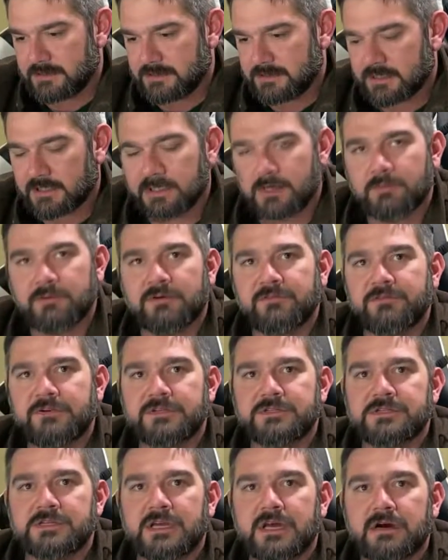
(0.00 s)
number of
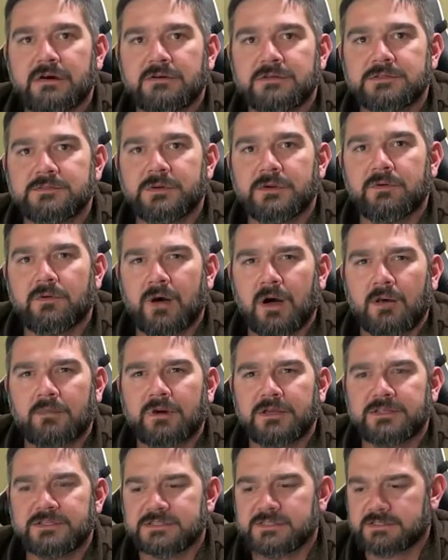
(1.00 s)
years ago. It's been a while,
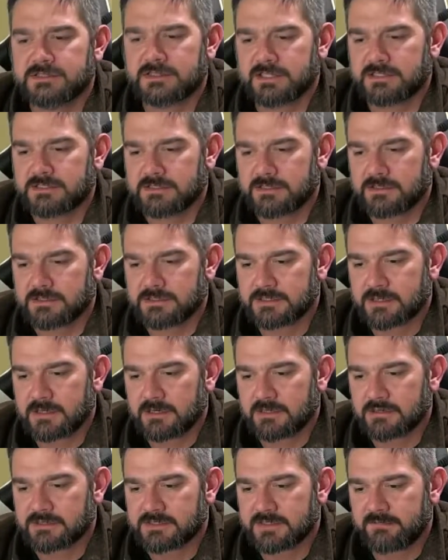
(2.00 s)
probably 6 years
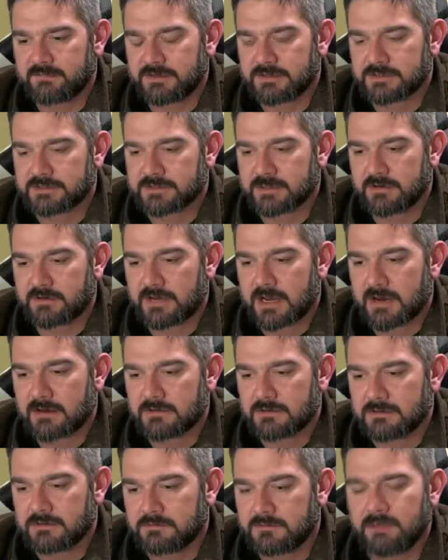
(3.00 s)
ago, 7 years ago
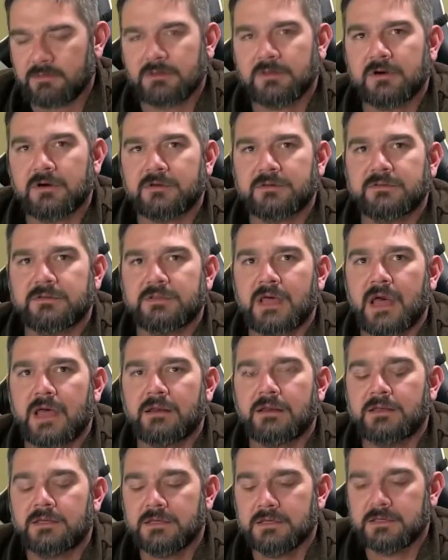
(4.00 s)
now, maybe longer than
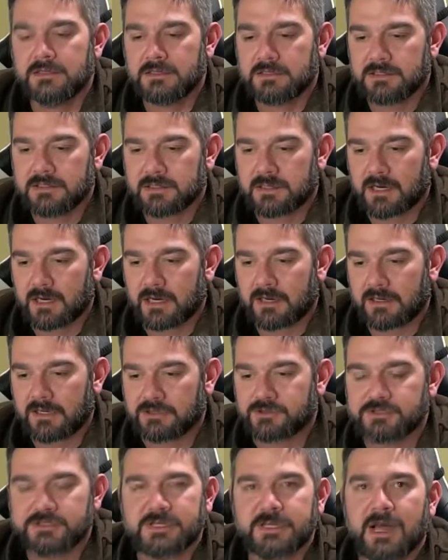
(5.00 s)
that.
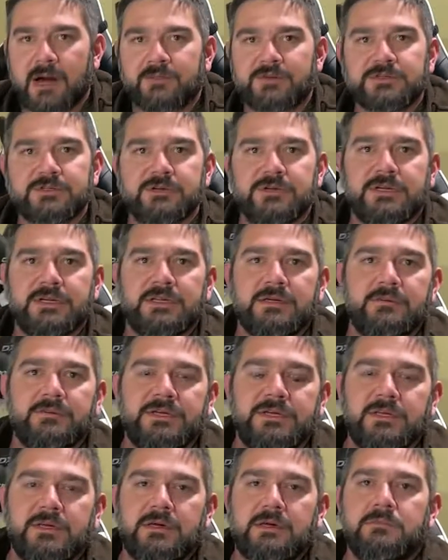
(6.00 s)
Interesting opportunity to
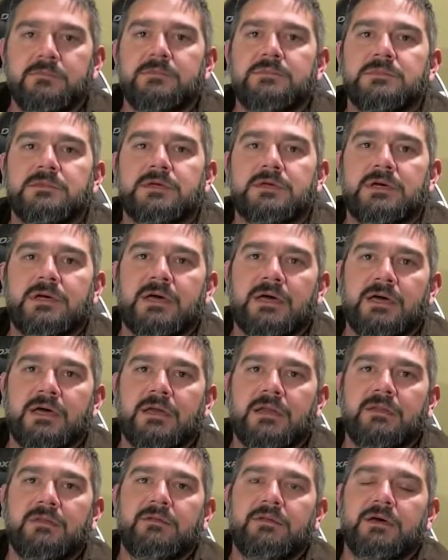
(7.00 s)
meet him,
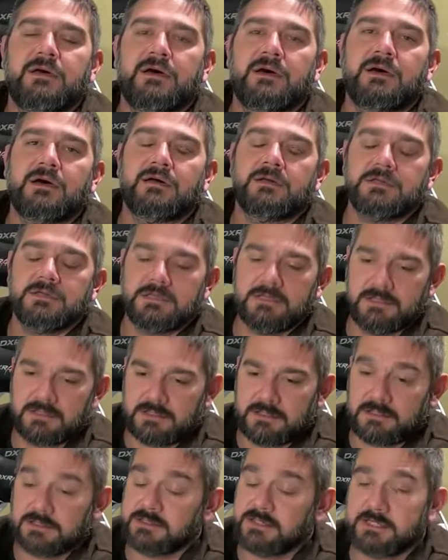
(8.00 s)
and
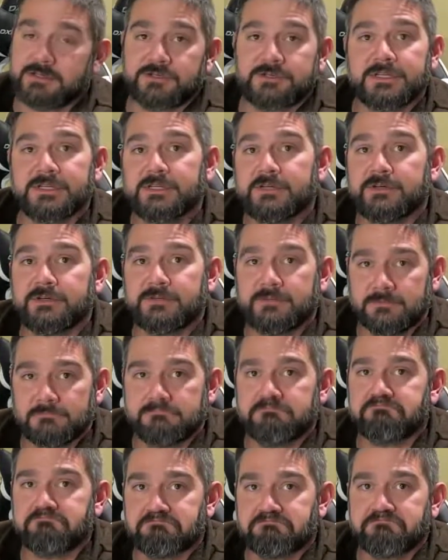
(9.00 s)
he's an interesting dude,
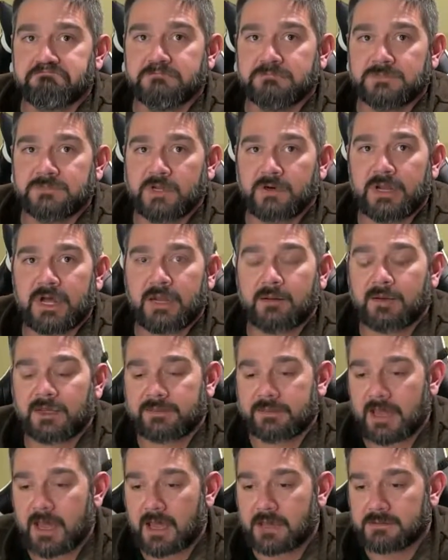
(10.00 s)
no doubt
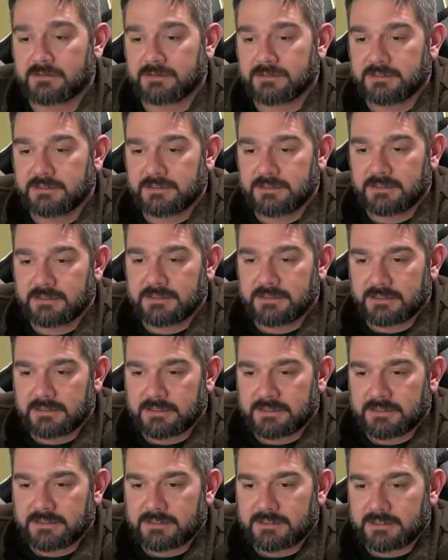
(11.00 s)
about that.
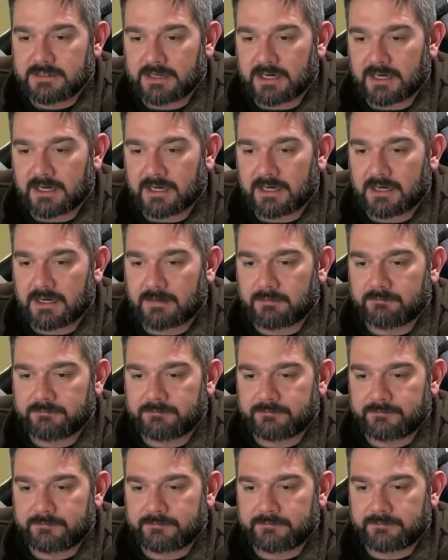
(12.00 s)

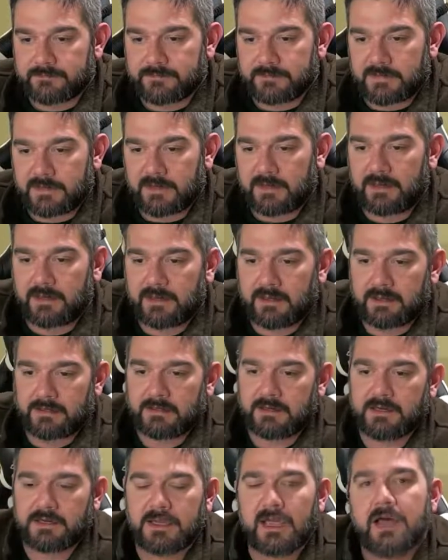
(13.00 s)

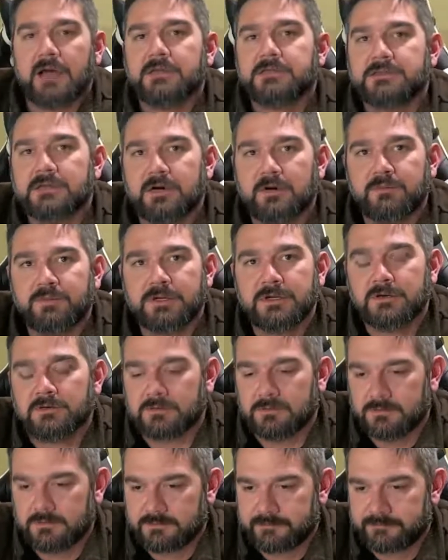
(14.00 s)
Yeah, so pretty cool.